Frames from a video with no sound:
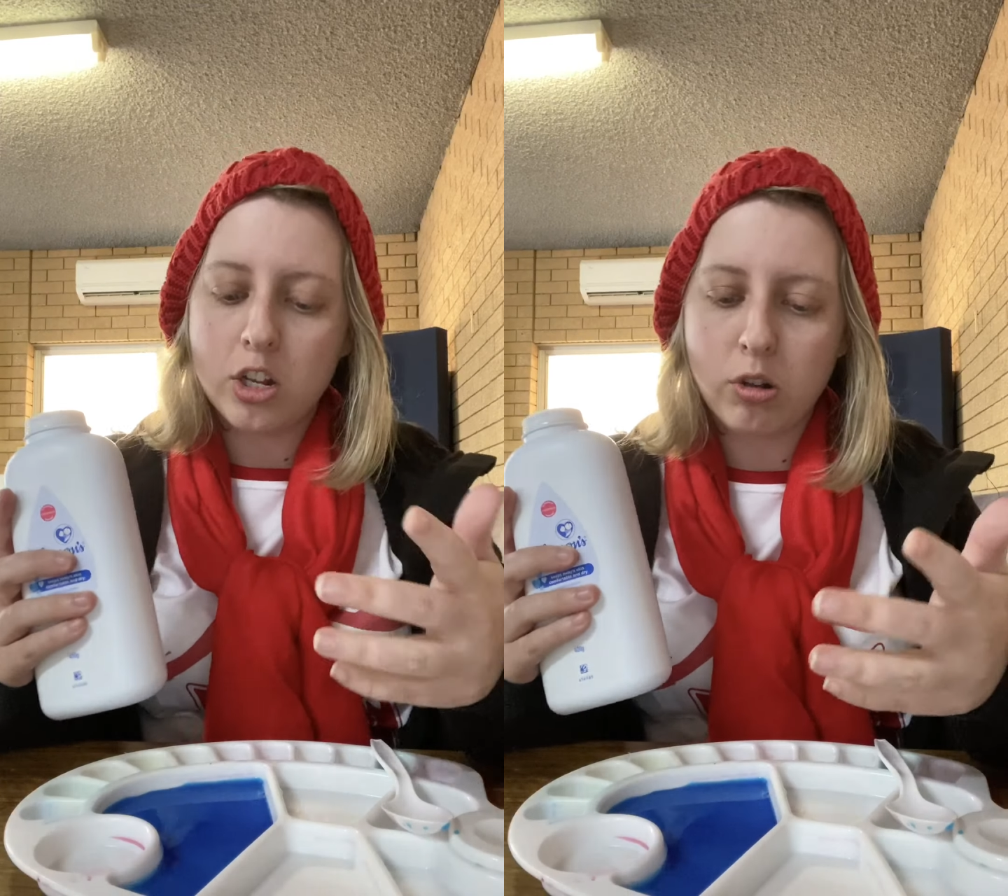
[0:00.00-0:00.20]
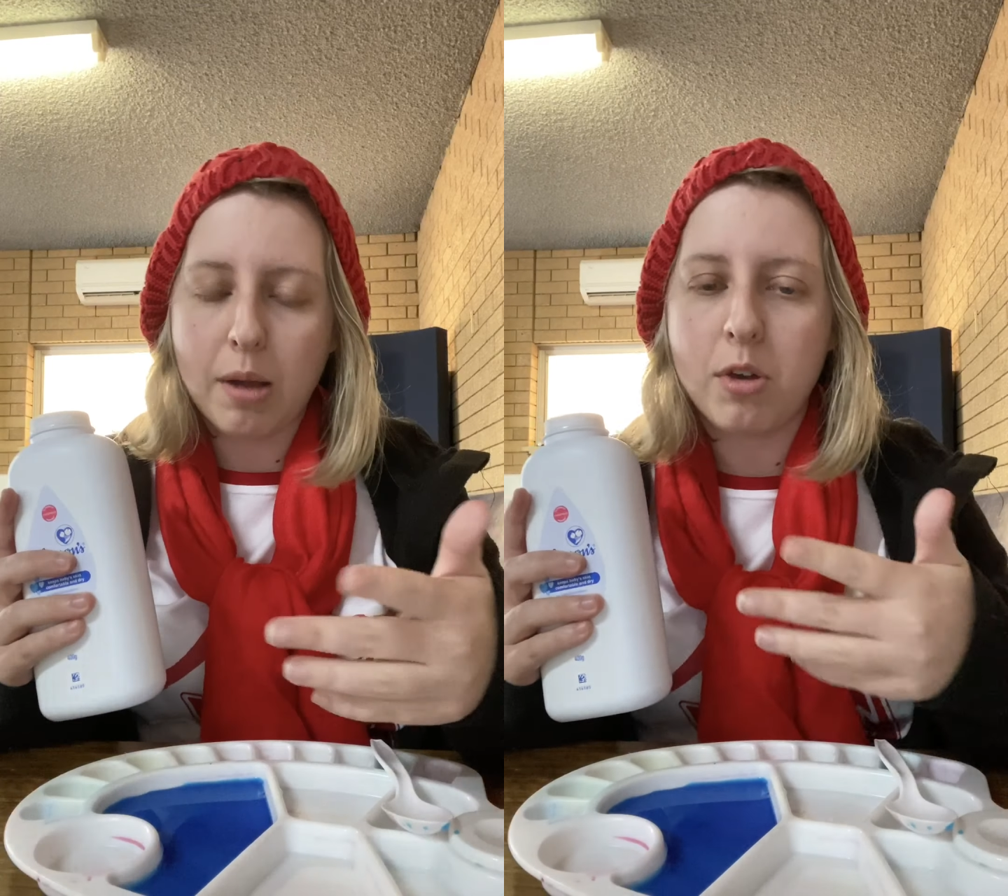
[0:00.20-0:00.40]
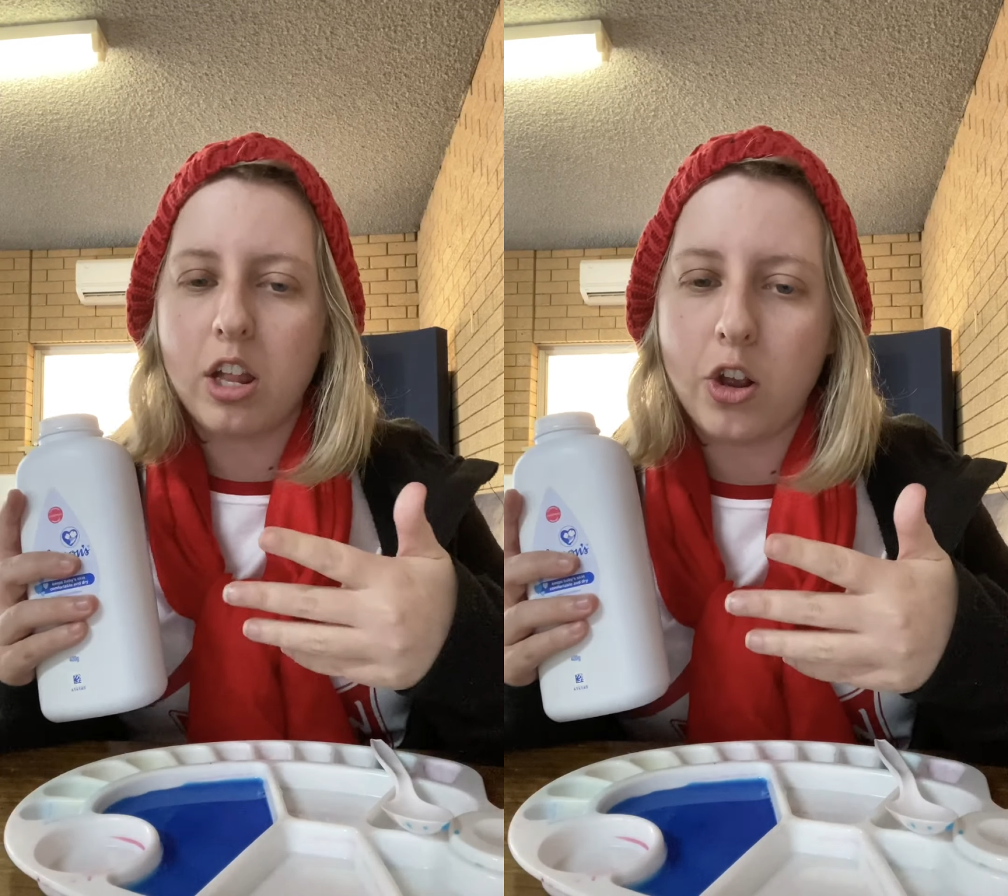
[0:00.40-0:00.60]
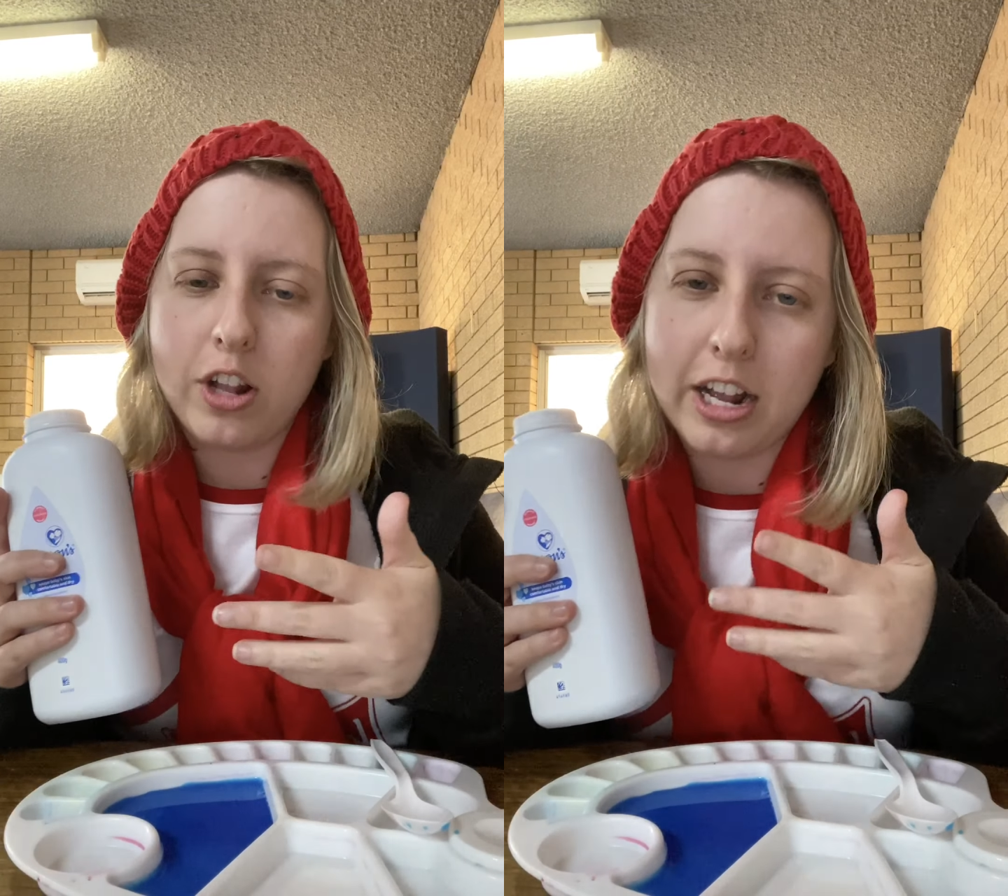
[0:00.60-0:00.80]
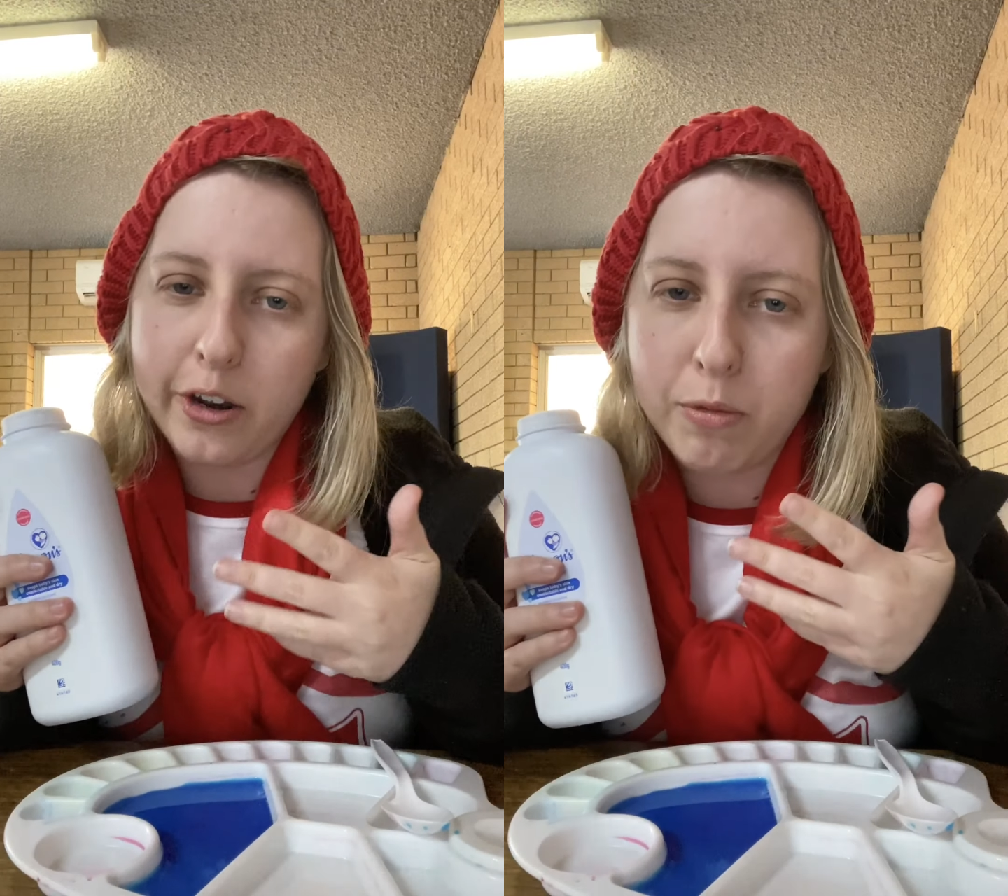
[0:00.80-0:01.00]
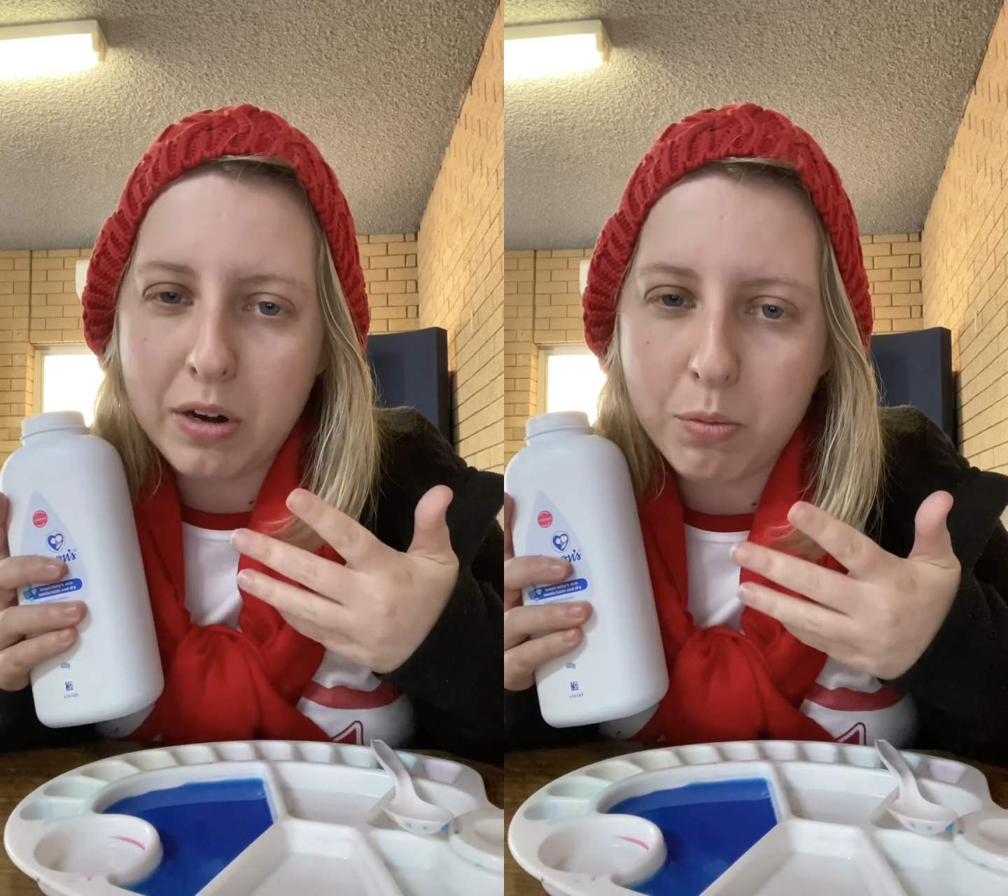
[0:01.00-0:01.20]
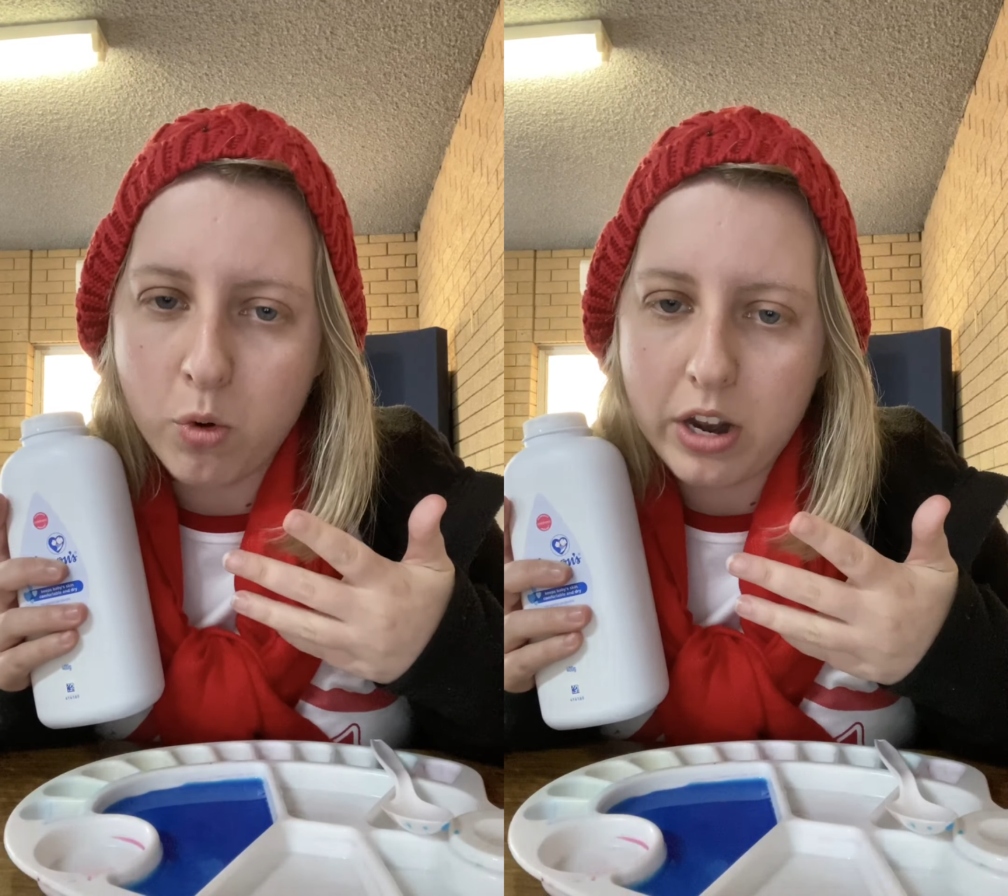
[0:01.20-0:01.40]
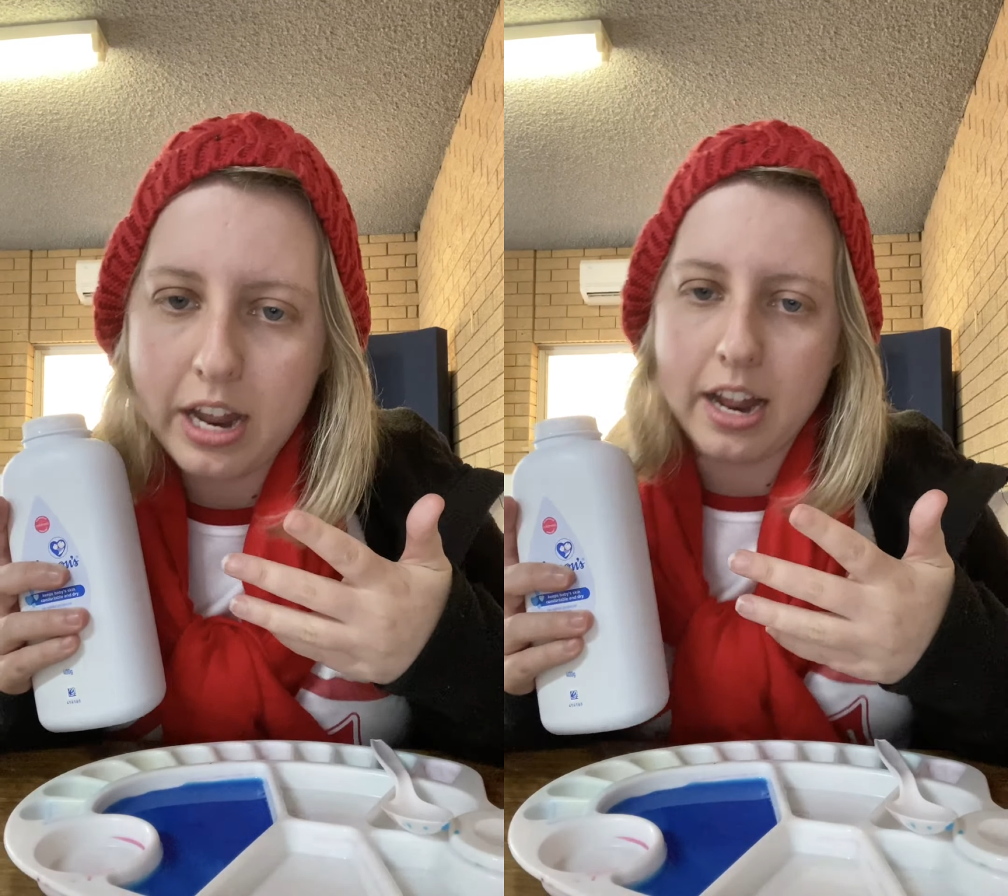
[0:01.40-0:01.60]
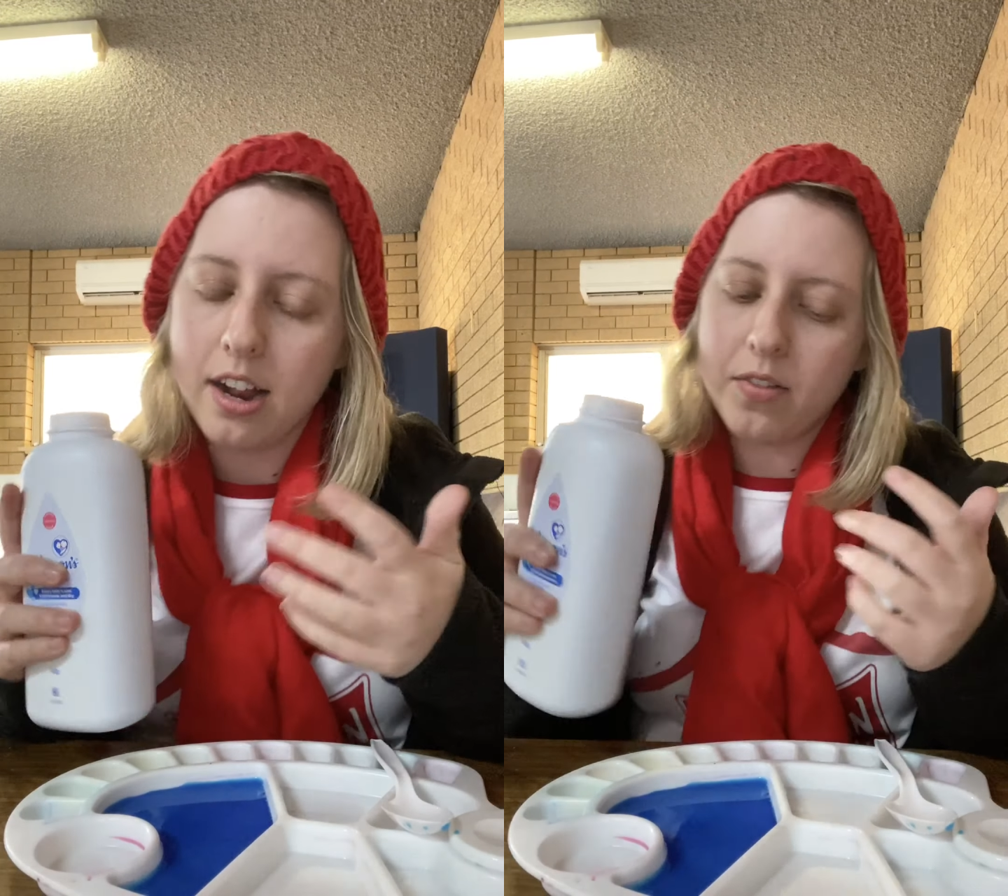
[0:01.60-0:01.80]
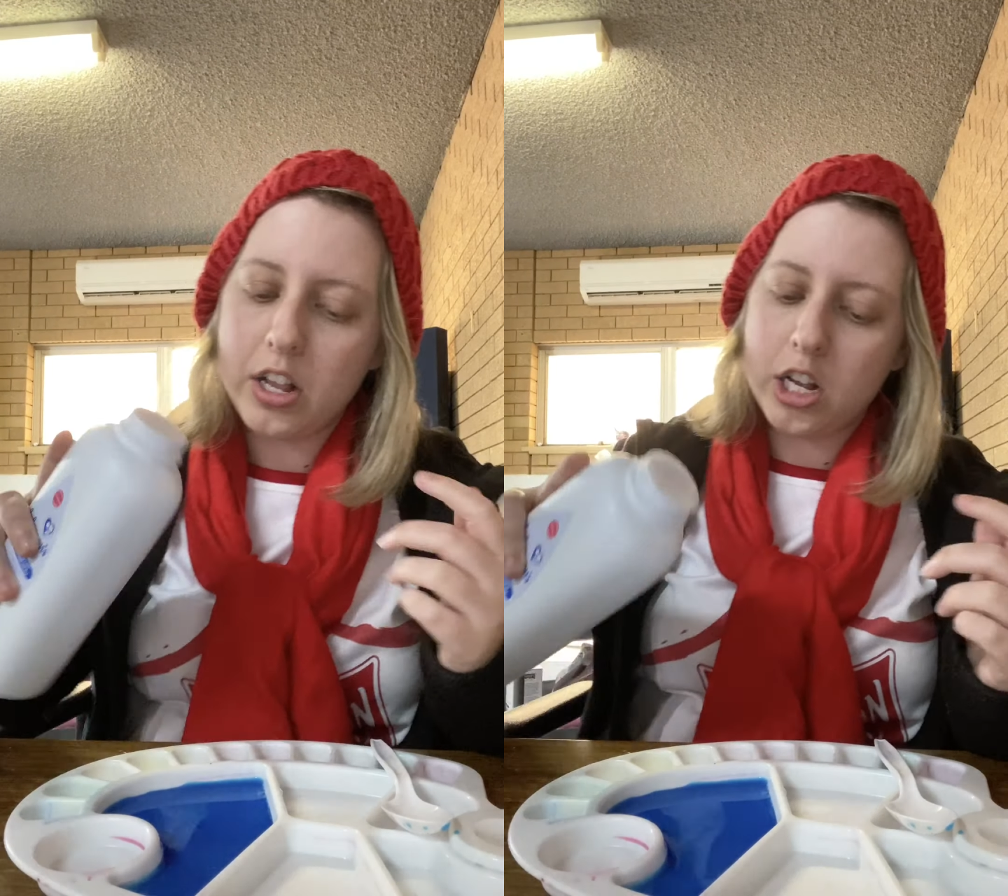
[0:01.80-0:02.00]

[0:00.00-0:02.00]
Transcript: So I'm only using a little bit of water here,